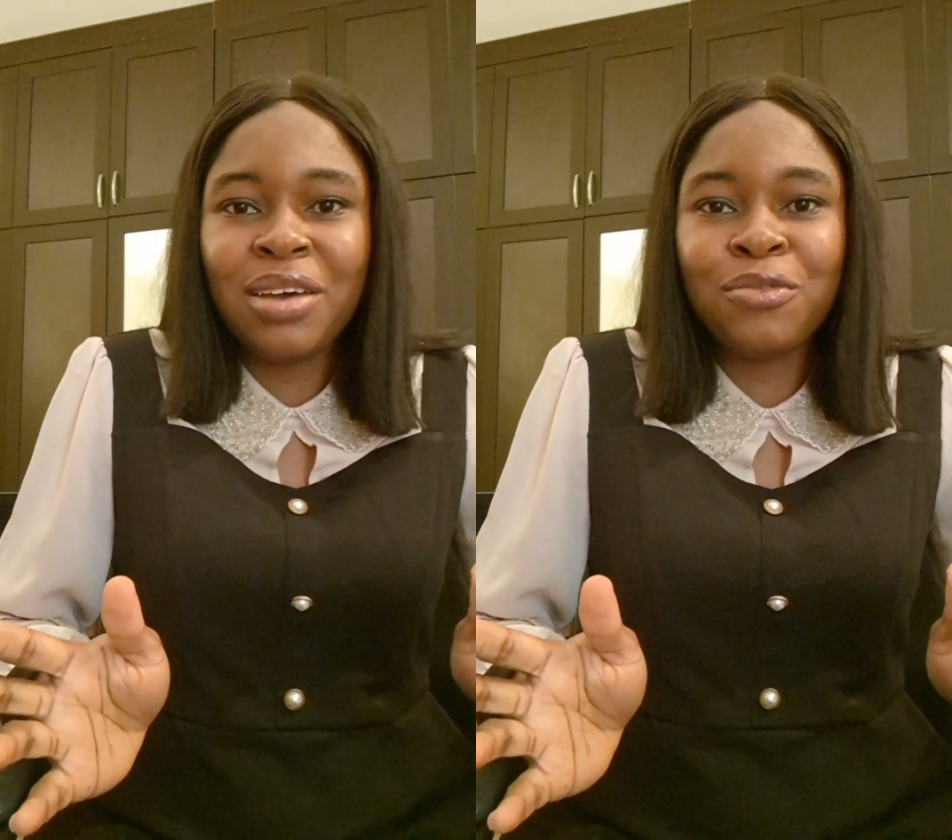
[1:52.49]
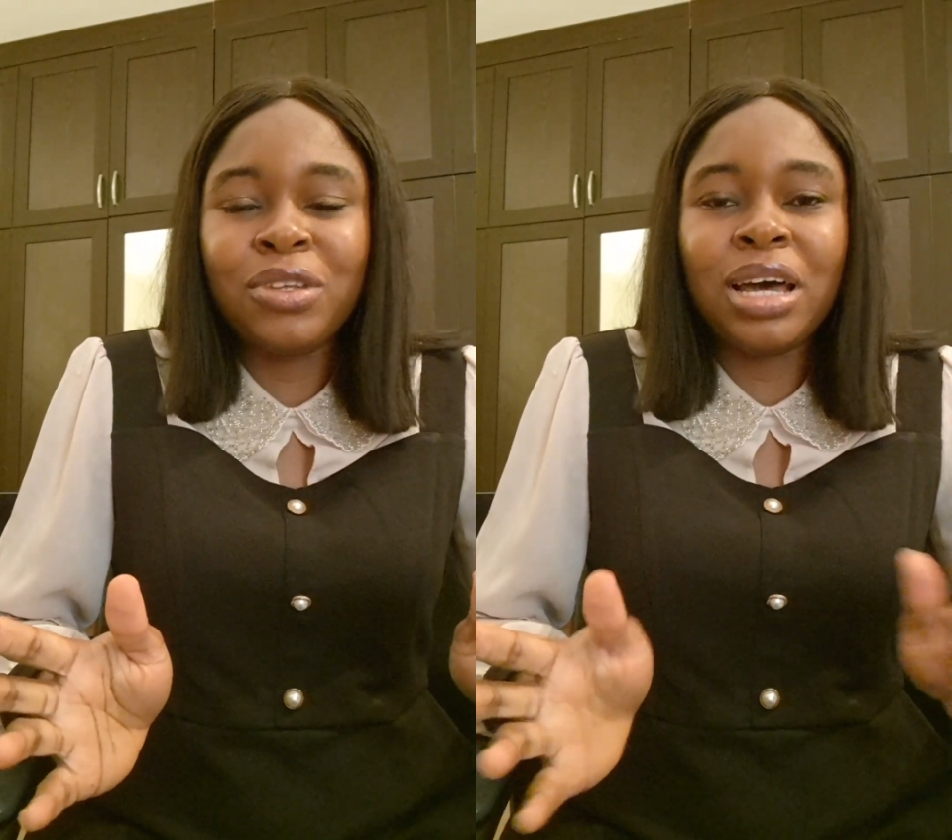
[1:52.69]

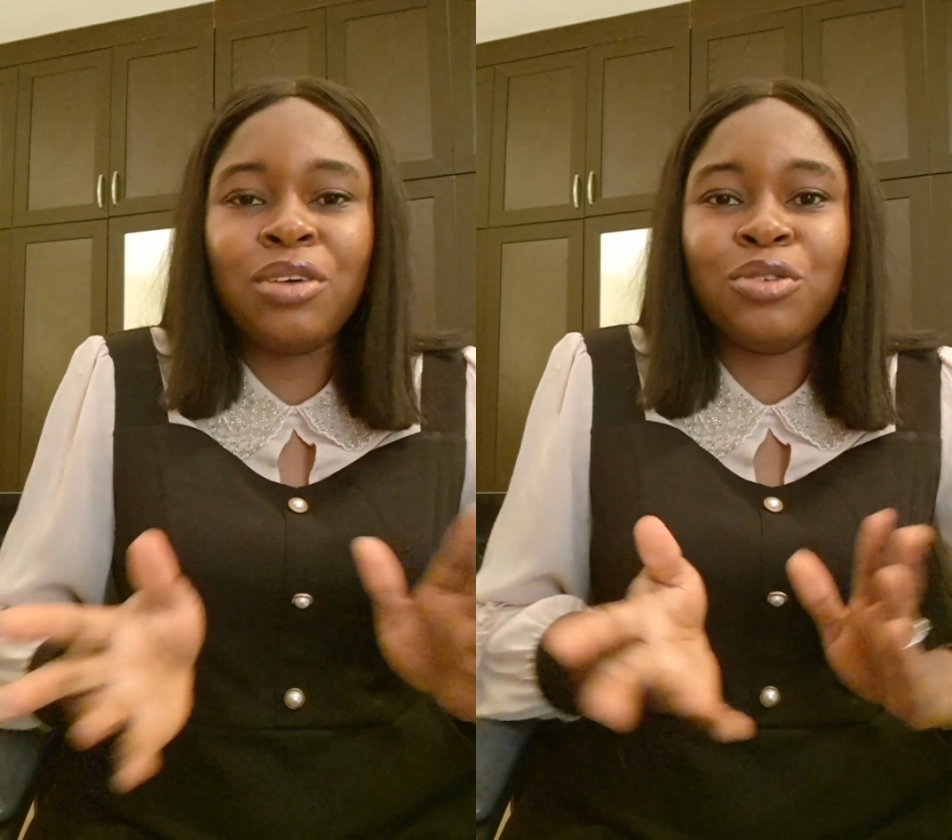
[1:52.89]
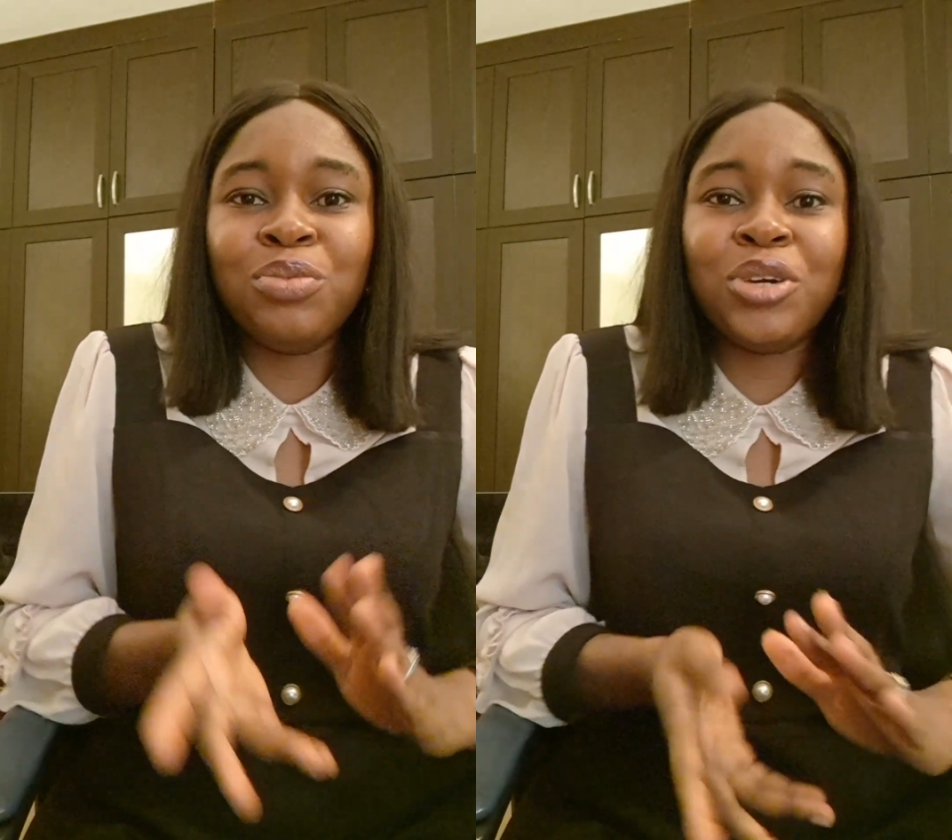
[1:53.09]
for
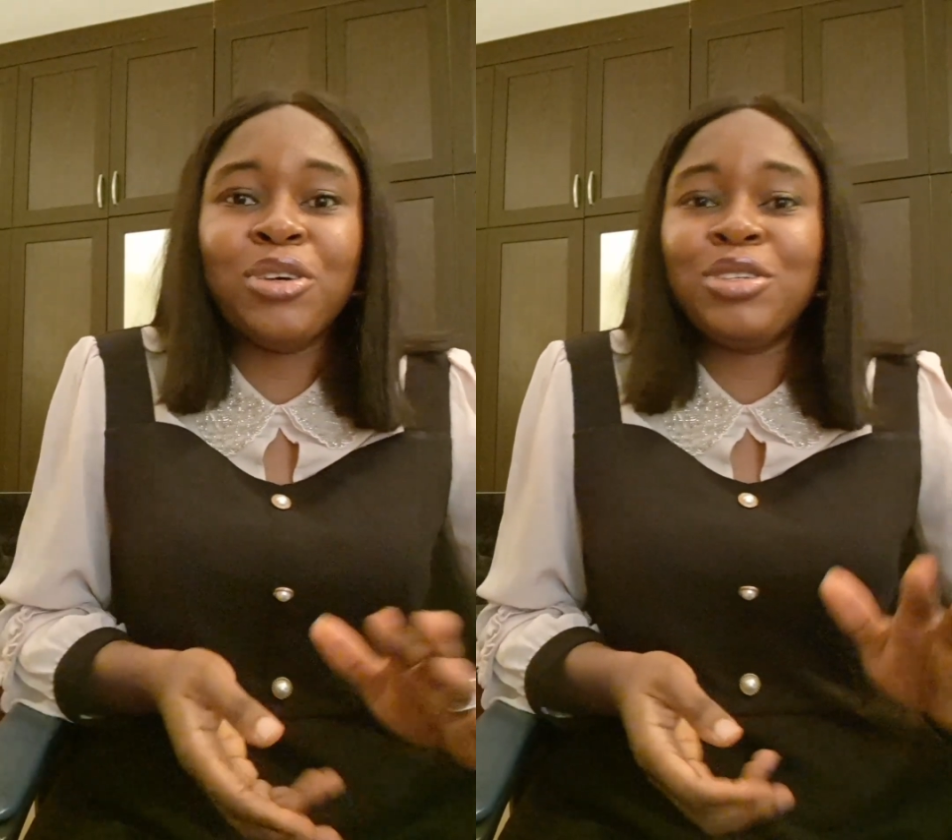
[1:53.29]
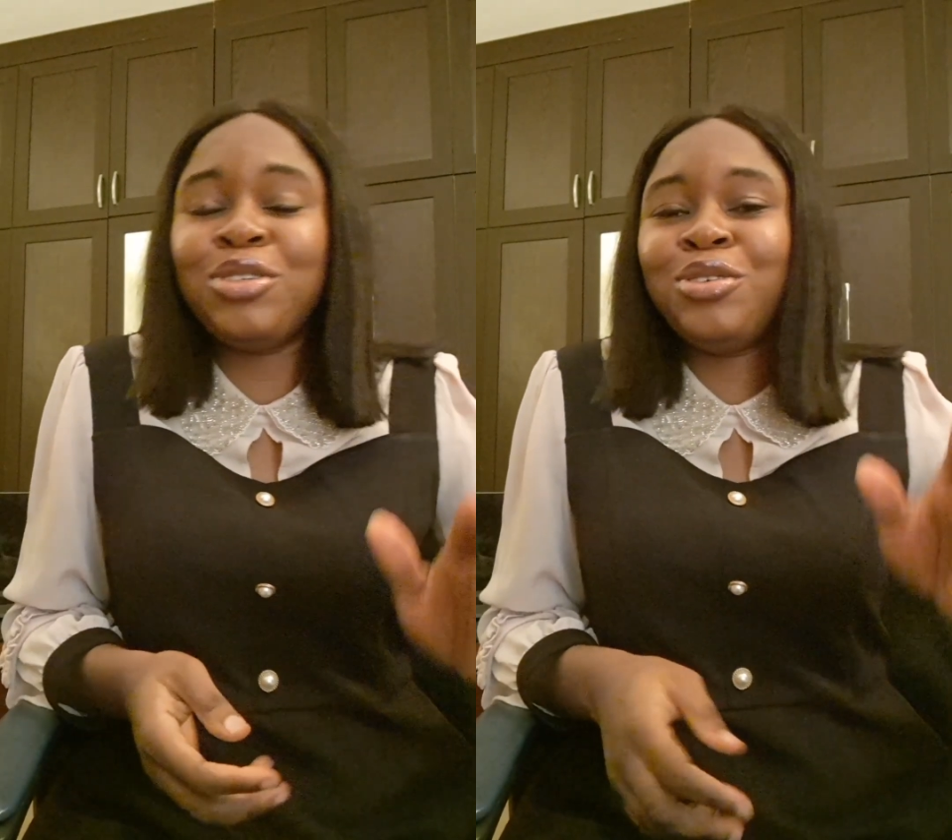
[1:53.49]
that role,
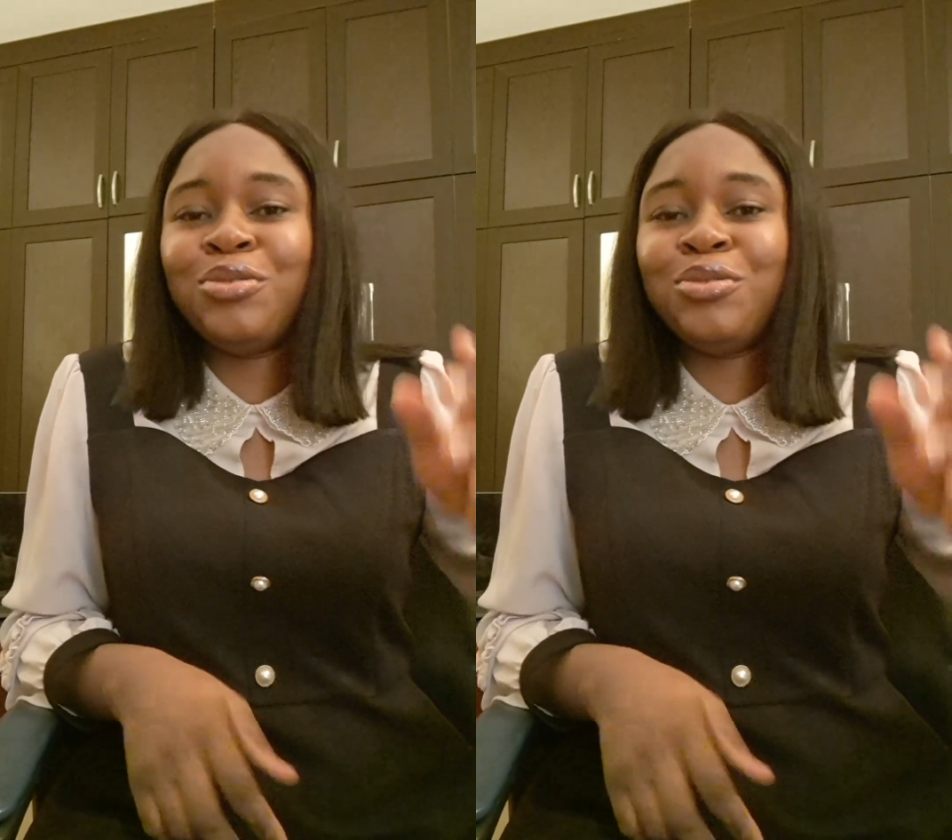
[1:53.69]
because